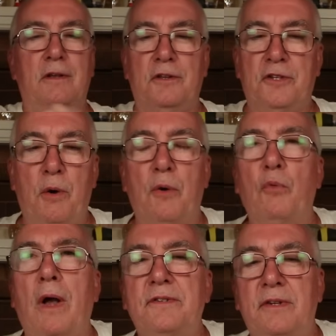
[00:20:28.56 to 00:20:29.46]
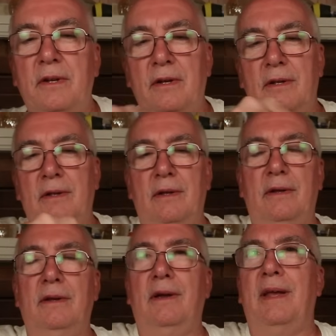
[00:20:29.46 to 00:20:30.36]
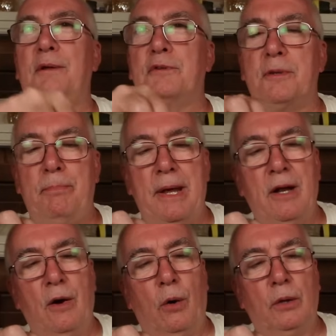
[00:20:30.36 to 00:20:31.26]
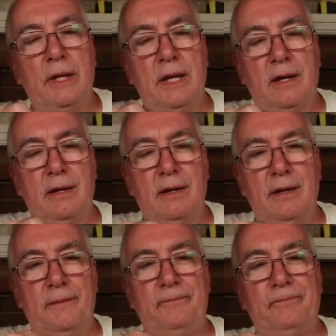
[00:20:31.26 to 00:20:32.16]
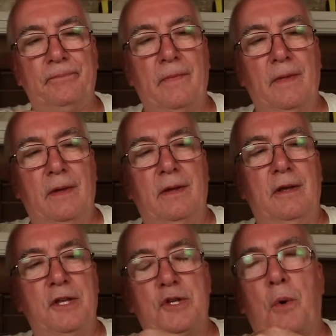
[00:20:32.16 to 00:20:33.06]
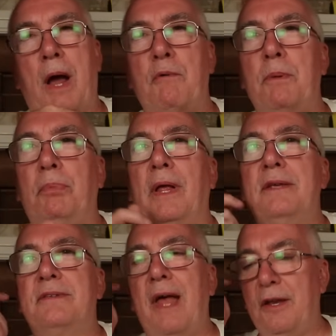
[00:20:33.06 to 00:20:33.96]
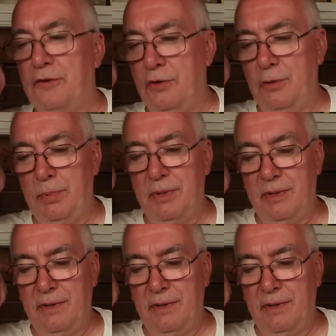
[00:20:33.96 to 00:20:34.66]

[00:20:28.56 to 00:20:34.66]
So it rusted, and there was a pinhole leak. So I replaced that tube.